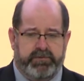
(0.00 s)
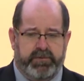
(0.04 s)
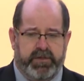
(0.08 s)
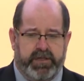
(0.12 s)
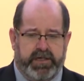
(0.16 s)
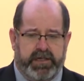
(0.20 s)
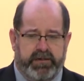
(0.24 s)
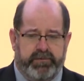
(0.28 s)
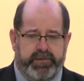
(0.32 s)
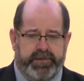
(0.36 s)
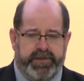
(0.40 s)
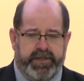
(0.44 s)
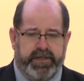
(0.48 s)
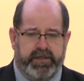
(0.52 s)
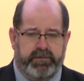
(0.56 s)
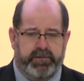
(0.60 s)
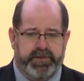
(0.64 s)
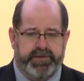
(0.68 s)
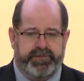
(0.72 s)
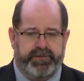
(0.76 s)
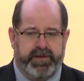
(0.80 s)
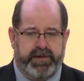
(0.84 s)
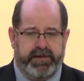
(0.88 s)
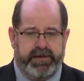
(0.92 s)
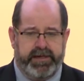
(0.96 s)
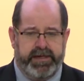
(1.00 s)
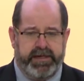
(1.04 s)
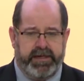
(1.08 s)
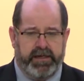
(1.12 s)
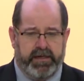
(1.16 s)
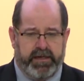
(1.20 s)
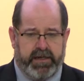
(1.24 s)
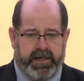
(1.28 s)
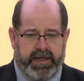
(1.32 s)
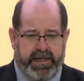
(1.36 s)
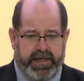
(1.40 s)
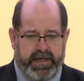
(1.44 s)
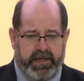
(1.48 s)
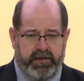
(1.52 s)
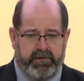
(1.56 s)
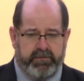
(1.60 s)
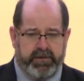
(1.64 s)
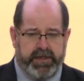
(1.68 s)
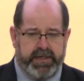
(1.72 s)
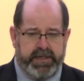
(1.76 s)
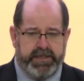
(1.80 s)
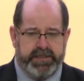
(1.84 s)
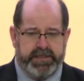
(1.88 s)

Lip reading: working with her, was very angry.